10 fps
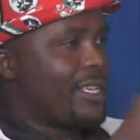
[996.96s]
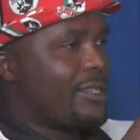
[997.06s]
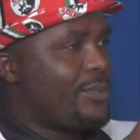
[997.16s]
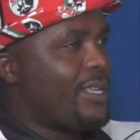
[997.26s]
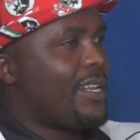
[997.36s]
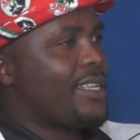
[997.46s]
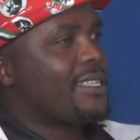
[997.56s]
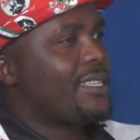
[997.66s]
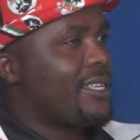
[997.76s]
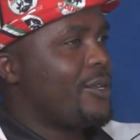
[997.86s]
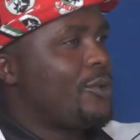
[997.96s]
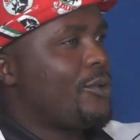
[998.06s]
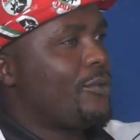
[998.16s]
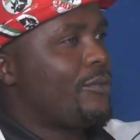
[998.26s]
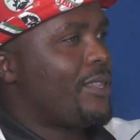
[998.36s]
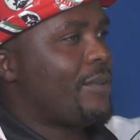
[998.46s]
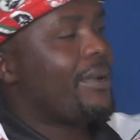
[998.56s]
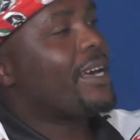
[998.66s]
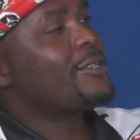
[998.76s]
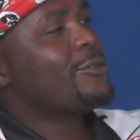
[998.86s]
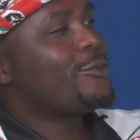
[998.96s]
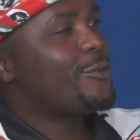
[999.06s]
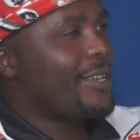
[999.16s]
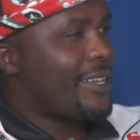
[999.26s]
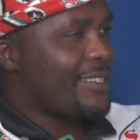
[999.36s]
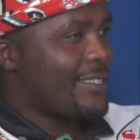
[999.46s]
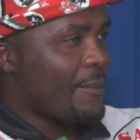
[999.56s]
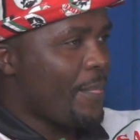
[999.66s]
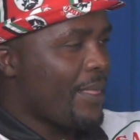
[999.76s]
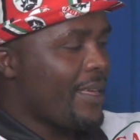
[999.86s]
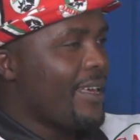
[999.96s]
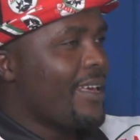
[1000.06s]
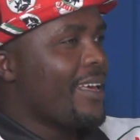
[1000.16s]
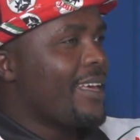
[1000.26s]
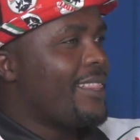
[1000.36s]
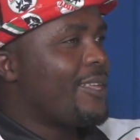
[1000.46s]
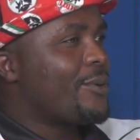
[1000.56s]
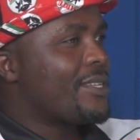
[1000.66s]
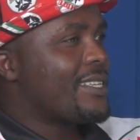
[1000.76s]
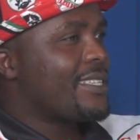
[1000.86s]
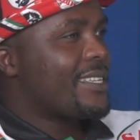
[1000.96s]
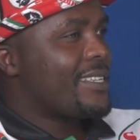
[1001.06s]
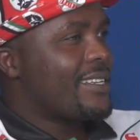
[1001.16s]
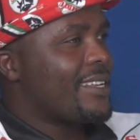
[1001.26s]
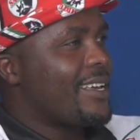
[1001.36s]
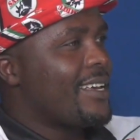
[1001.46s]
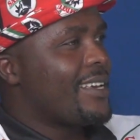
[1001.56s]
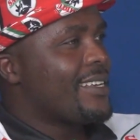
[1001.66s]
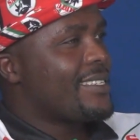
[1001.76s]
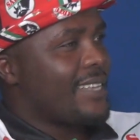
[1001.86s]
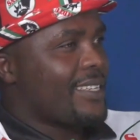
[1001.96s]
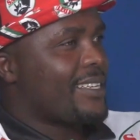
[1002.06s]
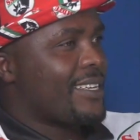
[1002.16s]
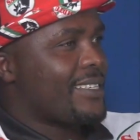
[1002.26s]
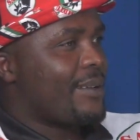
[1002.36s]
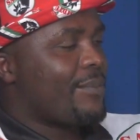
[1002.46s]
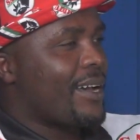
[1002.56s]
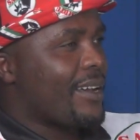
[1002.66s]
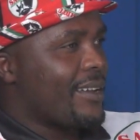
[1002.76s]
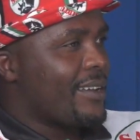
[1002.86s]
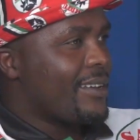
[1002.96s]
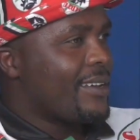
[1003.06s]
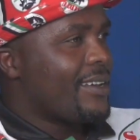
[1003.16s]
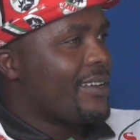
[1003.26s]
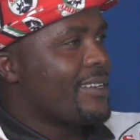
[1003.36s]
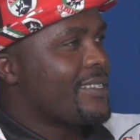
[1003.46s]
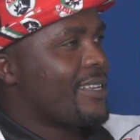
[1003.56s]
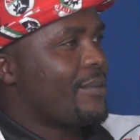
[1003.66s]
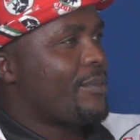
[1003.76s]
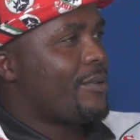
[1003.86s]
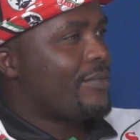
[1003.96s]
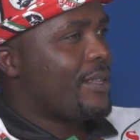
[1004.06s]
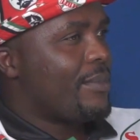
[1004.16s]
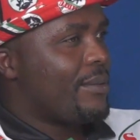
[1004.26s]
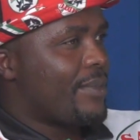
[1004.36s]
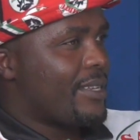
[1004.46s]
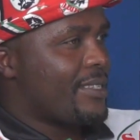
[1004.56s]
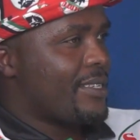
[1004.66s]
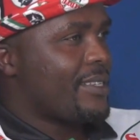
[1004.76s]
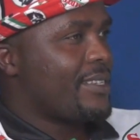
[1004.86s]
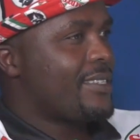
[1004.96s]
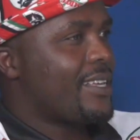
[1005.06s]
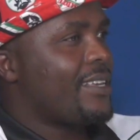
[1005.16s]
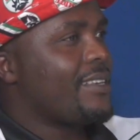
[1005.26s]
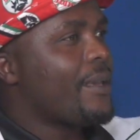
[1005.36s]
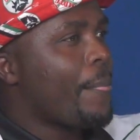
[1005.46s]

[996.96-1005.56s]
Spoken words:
experience as a union for the past 2 years, there were certain sectors among some of the members saying,